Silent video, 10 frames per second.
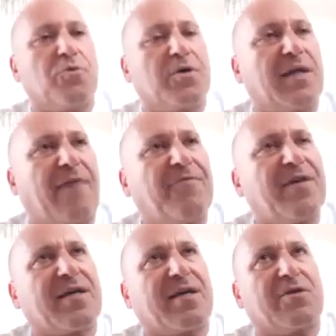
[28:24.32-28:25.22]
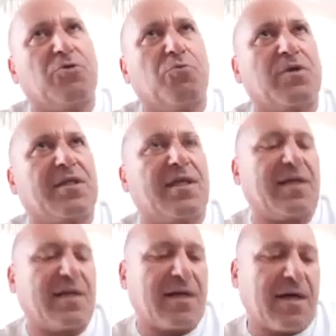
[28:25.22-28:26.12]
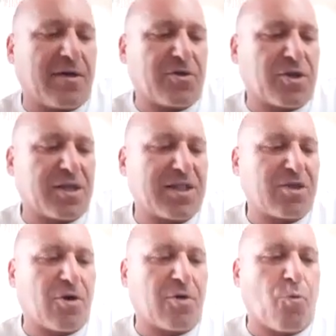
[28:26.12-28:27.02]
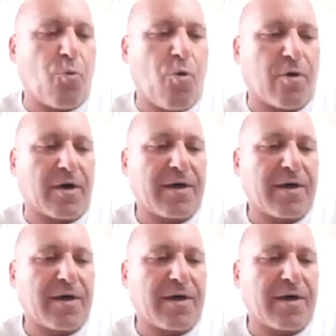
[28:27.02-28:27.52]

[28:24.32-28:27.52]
I think you would just start a war